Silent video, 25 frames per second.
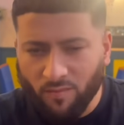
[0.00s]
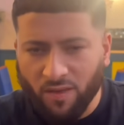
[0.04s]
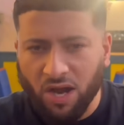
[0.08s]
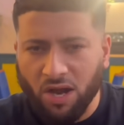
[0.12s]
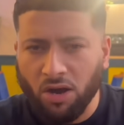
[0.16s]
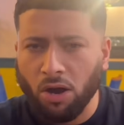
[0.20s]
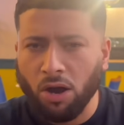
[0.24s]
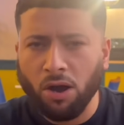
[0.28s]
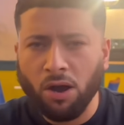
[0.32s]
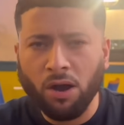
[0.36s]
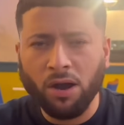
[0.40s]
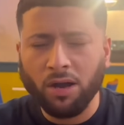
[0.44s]

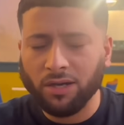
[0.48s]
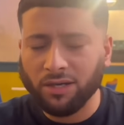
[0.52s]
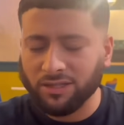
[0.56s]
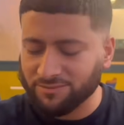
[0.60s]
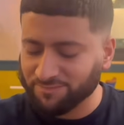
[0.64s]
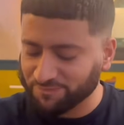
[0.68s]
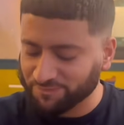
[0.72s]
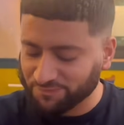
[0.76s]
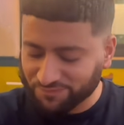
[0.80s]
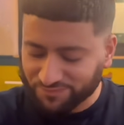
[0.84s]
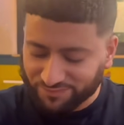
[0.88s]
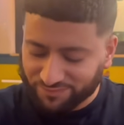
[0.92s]
Oh,
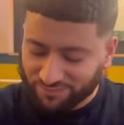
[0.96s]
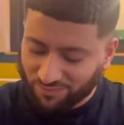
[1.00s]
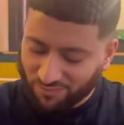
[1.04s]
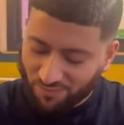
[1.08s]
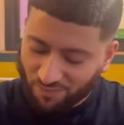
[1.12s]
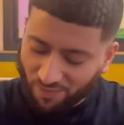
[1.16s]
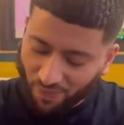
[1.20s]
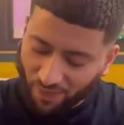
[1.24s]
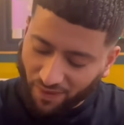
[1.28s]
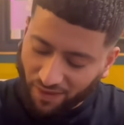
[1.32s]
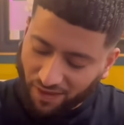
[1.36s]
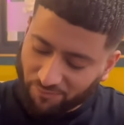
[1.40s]

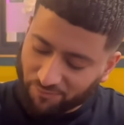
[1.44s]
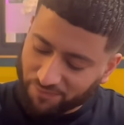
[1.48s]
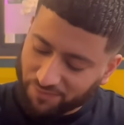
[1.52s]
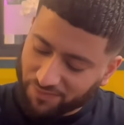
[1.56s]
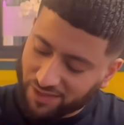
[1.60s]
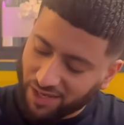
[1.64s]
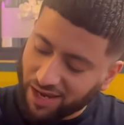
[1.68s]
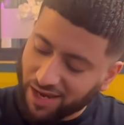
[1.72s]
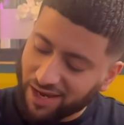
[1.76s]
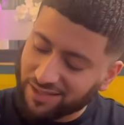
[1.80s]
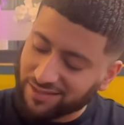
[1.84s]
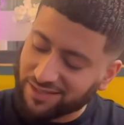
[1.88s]

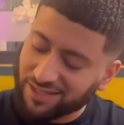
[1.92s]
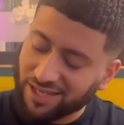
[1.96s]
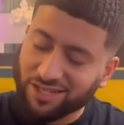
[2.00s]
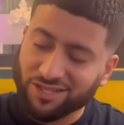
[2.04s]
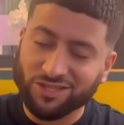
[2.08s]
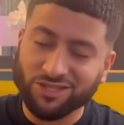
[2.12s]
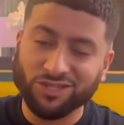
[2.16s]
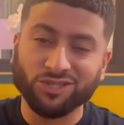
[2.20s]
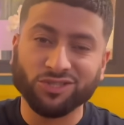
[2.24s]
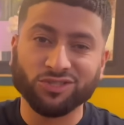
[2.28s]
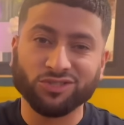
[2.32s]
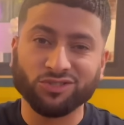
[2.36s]
that is
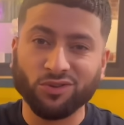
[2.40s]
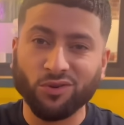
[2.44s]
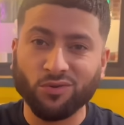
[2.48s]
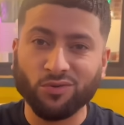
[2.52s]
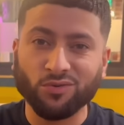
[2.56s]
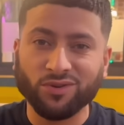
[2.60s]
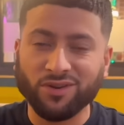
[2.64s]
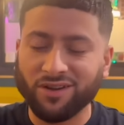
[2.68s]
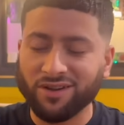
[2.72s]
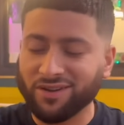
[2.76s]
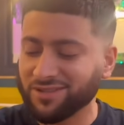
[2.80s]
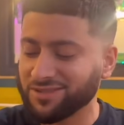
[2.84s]
actually so
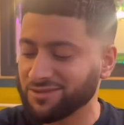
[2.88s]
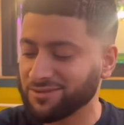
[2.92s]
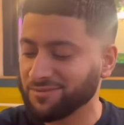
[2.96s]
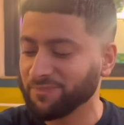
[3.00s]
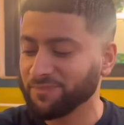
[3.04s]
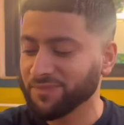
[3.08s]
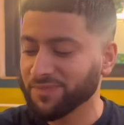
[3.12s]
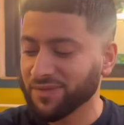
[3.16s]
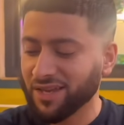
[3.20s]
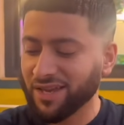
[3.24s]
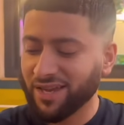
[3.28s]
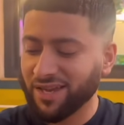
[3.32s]
nice.
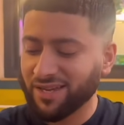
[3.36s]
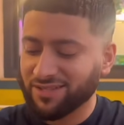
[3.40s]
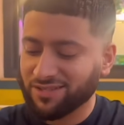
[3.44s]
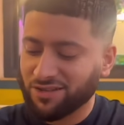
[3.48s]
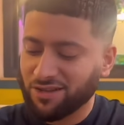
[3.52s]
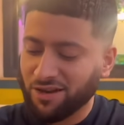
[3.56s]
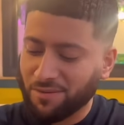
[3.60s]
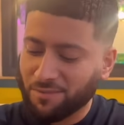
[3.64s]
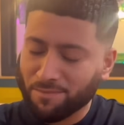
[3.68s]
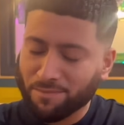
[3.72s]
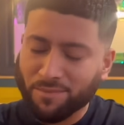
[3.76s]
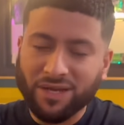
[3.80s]
It's
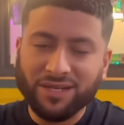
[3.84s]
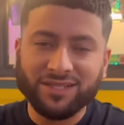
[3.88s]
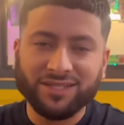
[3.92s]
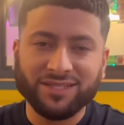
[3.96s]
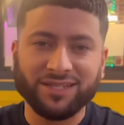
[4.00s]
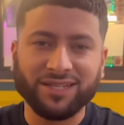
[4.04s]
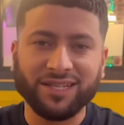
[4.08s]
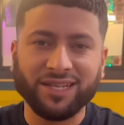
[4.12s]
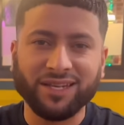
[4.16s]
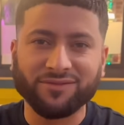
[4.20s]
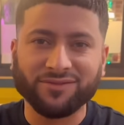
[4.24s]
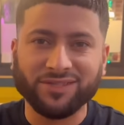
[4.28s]
got mint
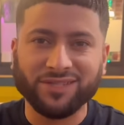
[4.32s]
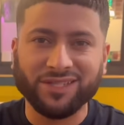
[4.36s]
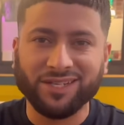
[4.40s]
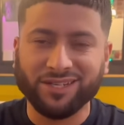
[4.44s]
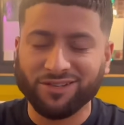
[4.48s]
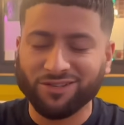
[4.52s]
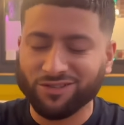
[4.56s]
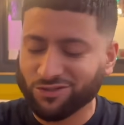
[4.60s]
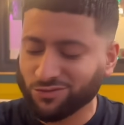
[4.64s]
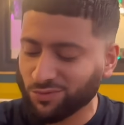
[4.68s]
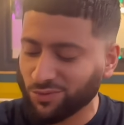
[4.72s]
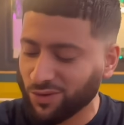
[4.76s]
leaves in it
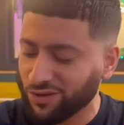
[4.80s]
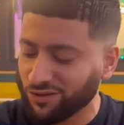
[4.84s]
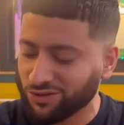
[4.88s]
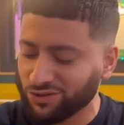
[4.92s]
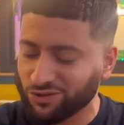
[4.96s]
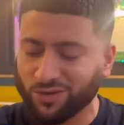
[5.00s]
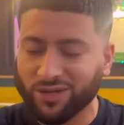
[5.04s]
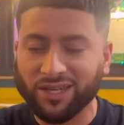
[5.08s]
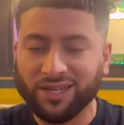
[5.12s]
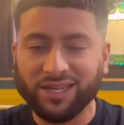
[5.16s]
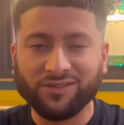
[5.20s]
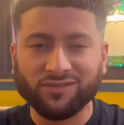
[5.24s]
as well, so
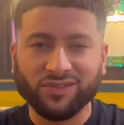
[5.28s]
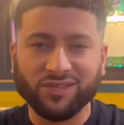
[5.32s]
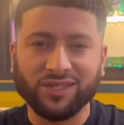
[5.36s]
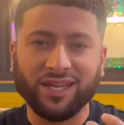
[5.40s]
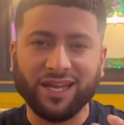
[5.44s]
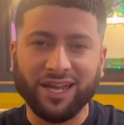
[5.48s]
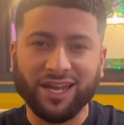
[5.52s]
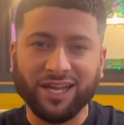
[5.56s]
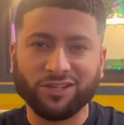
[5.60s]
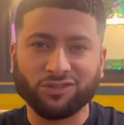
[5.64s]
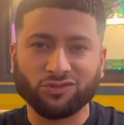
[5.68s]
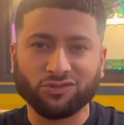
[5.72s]
it gives you
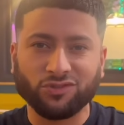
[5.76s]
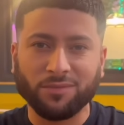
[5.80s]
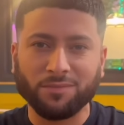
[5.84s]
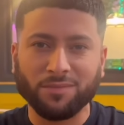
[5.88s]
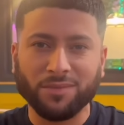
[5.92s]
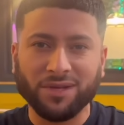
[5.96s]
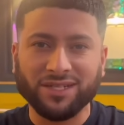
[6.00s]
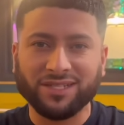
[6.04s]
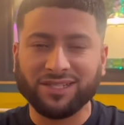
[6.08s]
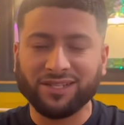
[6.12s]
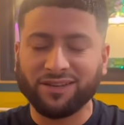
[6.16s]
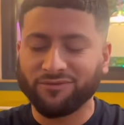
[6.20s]
that extra
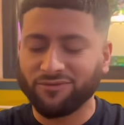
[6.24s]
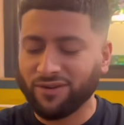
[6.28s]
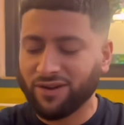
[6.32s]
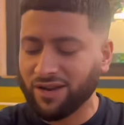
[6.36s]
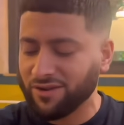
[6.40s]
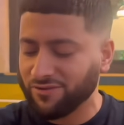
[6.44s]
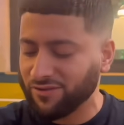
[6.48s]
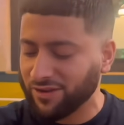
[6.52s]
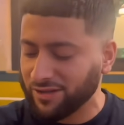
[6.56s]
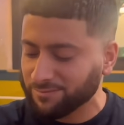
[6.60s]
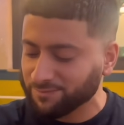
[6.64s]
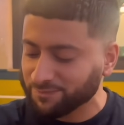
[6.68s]
minty
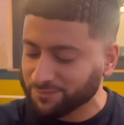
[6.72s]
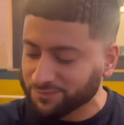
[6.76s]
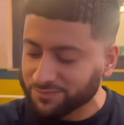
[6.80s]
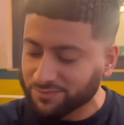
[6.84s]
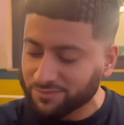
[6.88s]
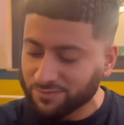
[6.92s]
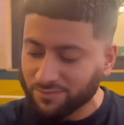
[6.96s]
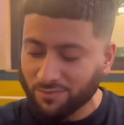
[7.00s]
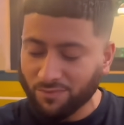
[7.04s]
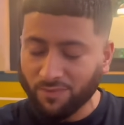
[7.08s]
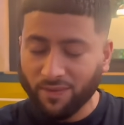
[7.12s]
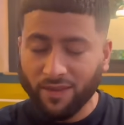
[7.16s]
flavor.
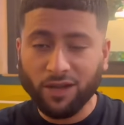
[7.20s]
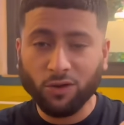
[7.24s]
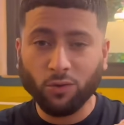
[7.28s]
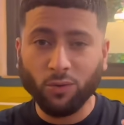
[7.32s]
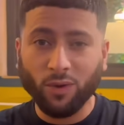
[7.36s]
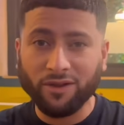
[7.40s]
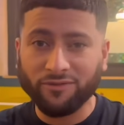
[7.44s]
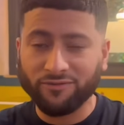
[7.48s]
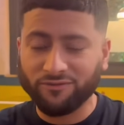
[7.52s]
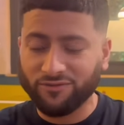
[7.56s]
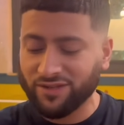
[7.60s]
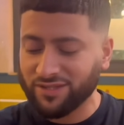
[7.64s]

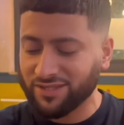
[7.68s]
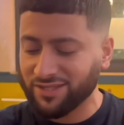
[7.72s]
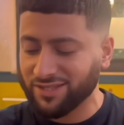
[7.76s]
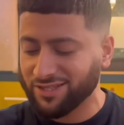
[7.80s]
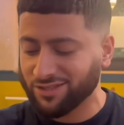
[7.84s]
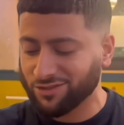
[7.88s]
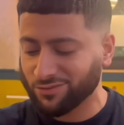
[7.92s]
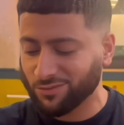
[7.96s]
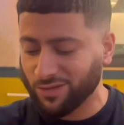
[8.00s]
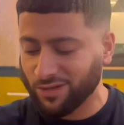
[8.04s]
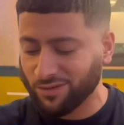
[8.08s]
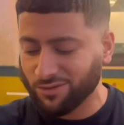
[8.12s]
Quite fizzy
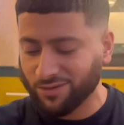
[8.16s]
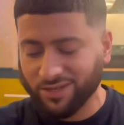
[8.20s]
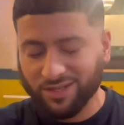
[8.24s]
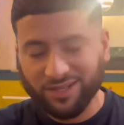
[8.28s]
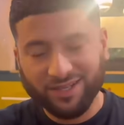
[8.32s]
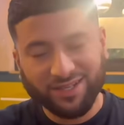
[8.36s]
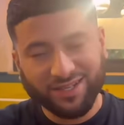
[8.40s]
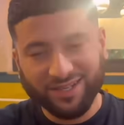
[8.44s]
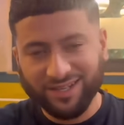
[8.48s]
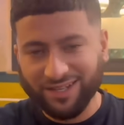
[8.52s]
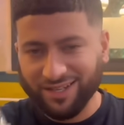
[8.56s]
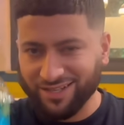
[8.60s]
as well.
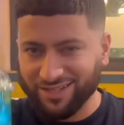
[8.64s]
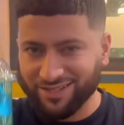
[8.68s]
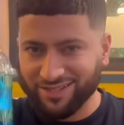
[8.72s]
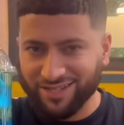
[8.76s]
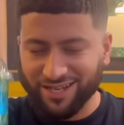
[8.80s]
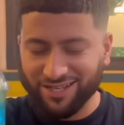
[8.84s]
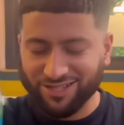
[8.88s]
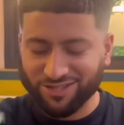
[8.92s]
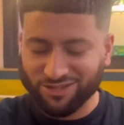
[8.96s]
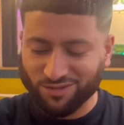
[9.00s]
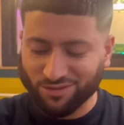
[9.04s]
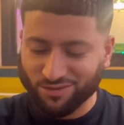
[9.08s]

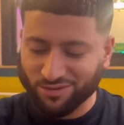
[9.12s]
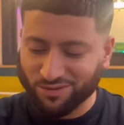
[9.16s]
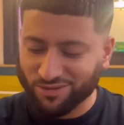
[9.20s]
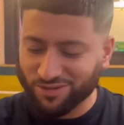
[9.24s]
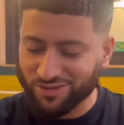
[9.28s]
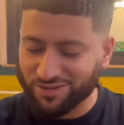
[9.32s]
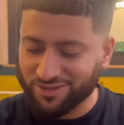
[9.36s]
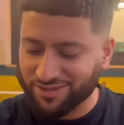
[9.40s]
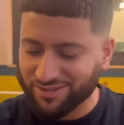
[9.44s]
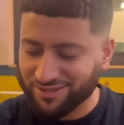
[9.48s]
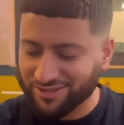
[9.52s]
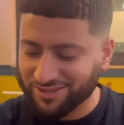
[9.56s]
Tastes so good.